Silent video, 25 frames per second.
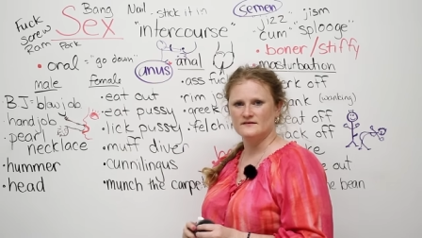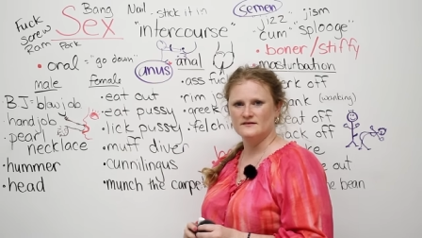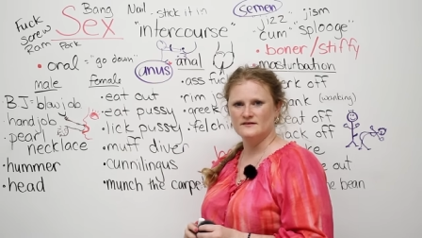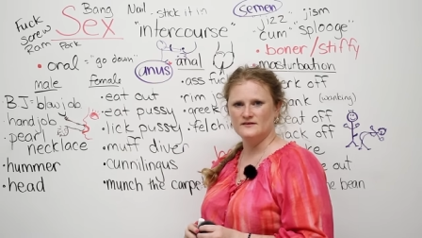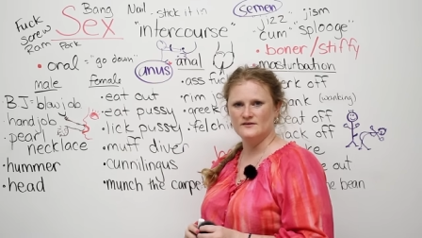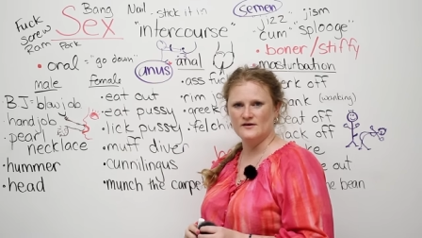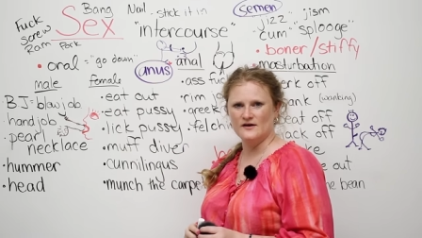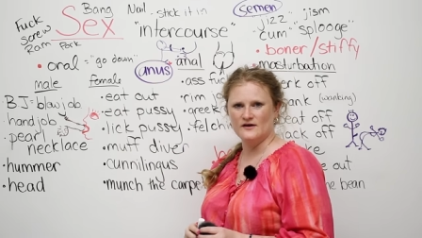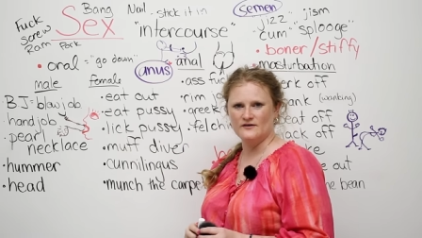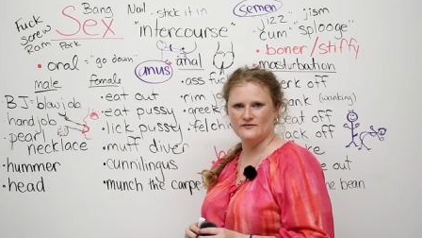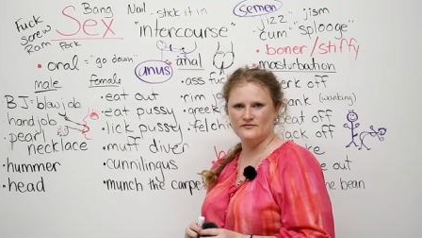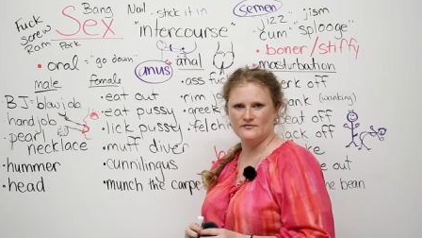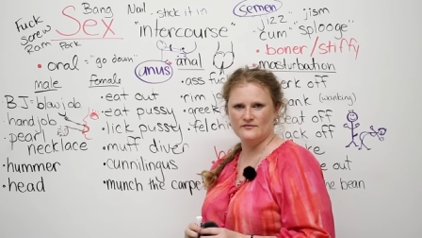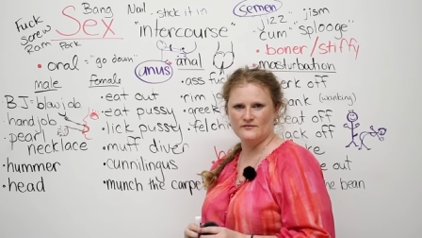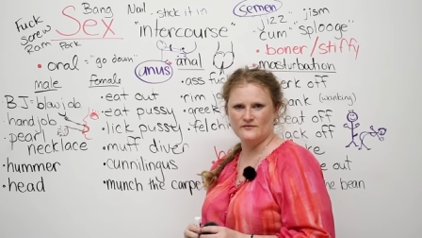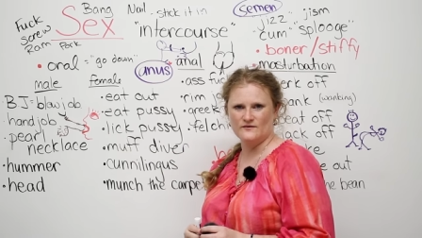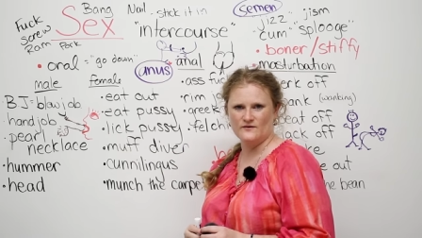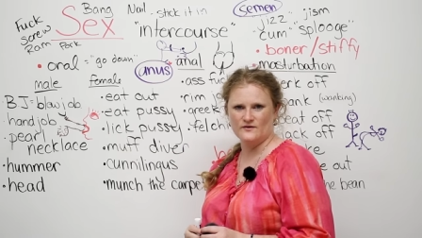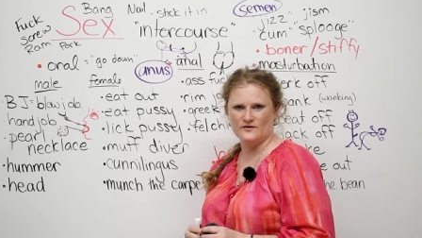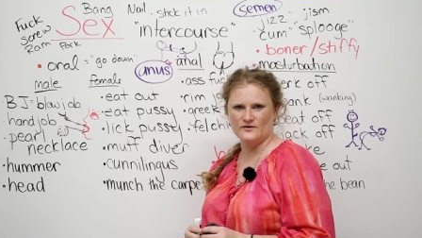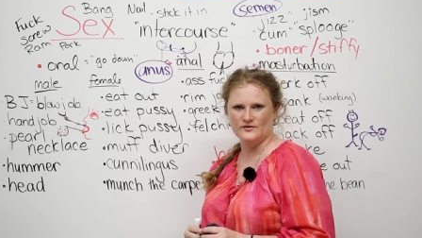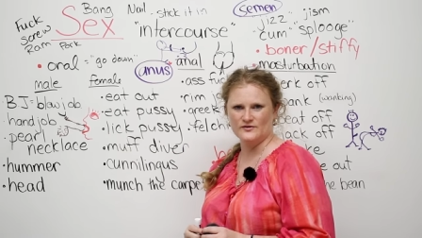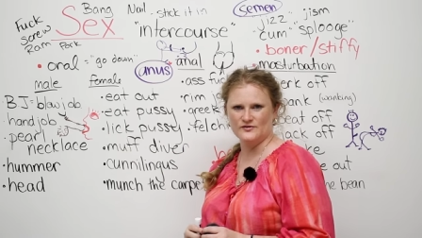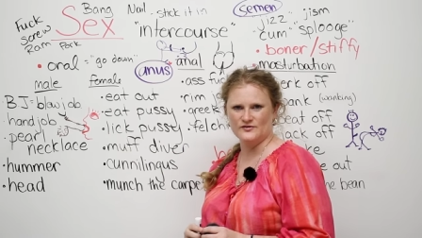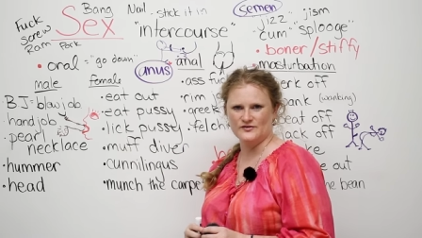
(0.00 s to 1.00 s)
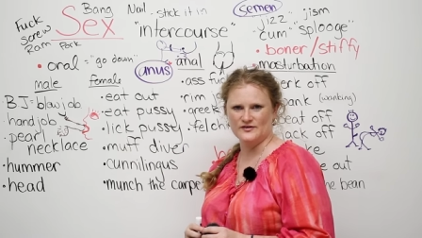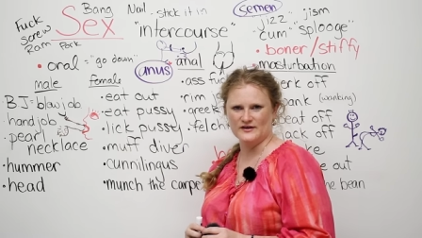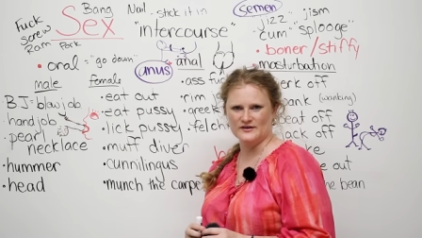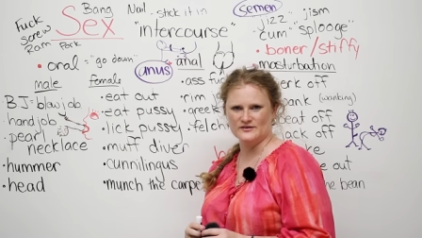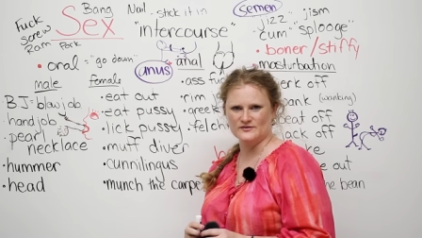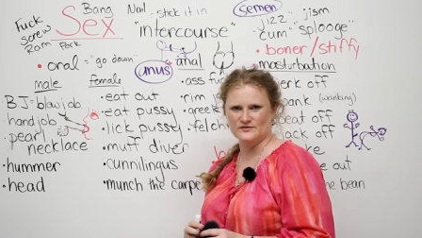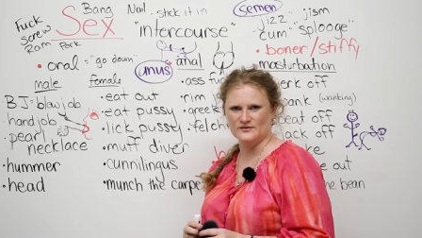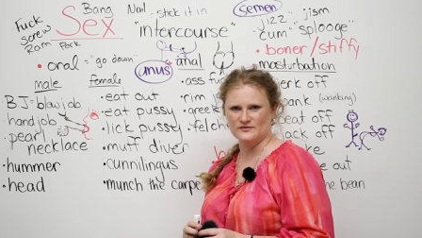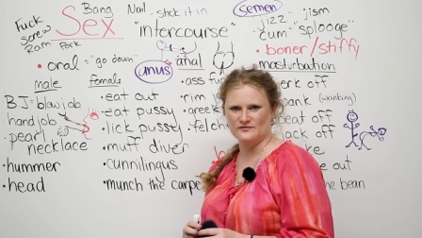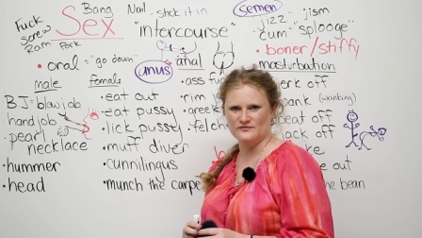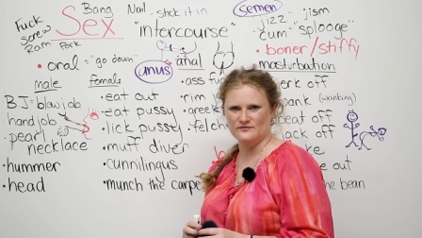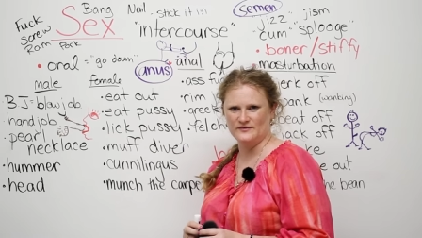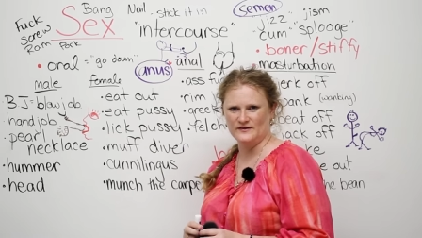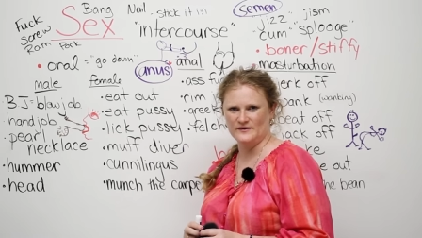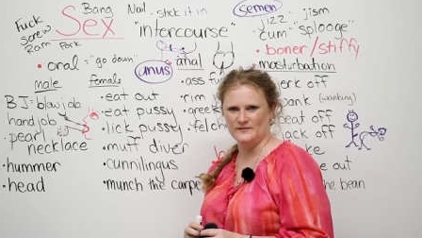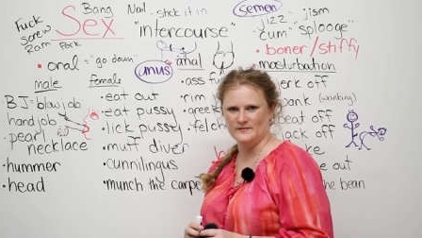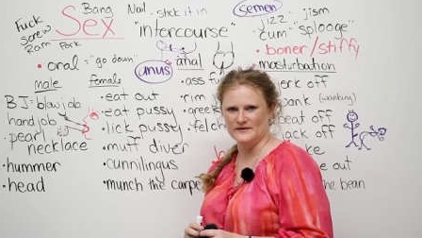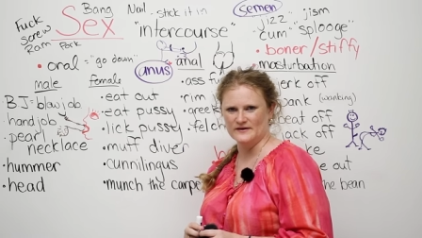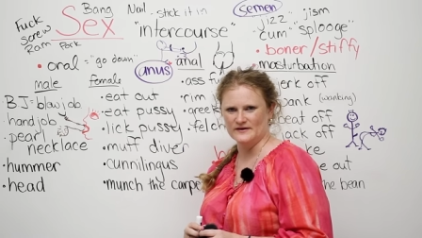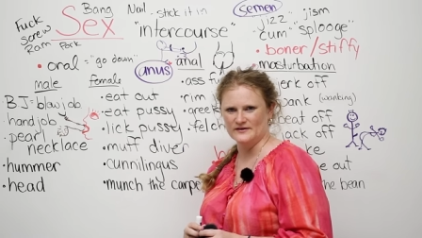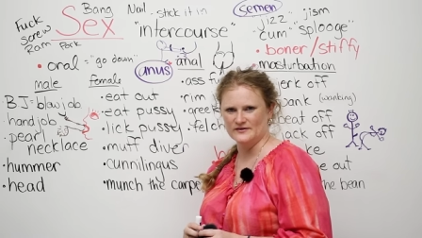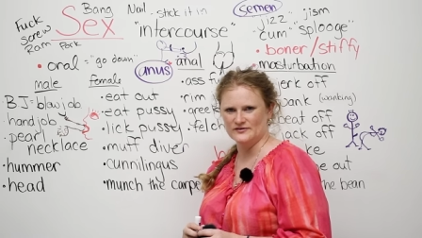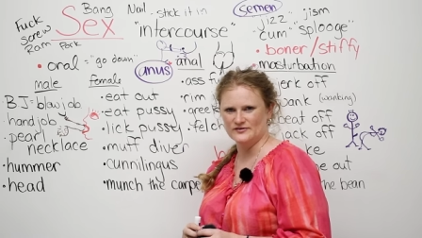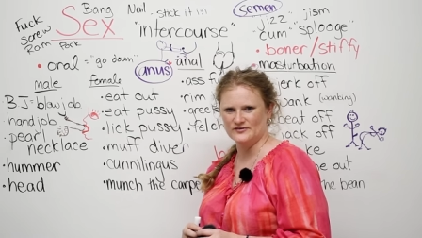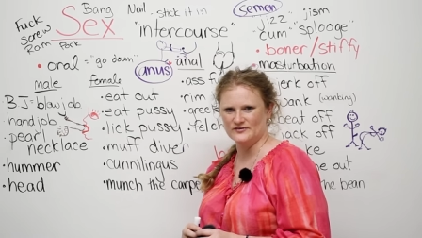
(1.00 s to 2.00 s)
you have oral sex with
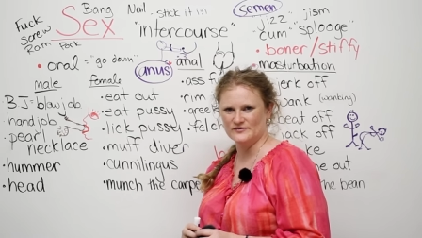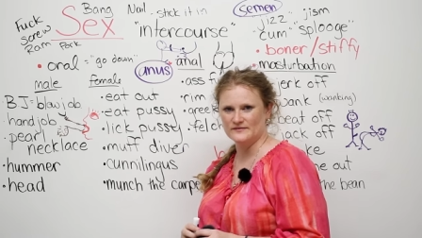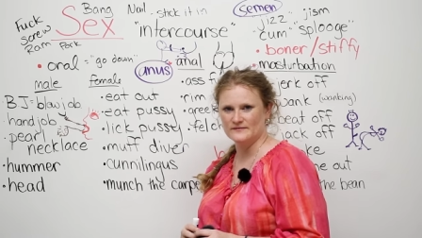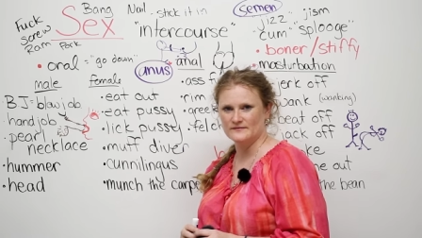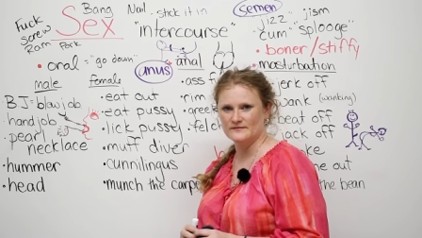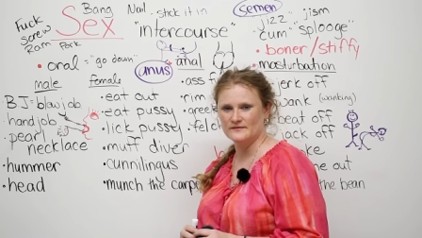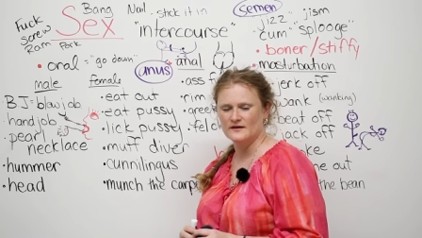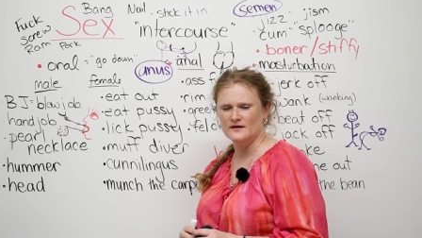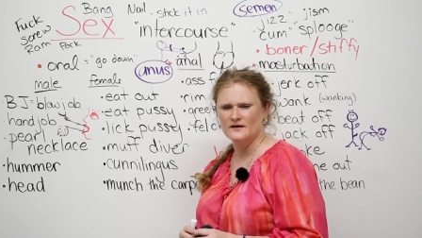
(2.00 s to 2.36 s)
females.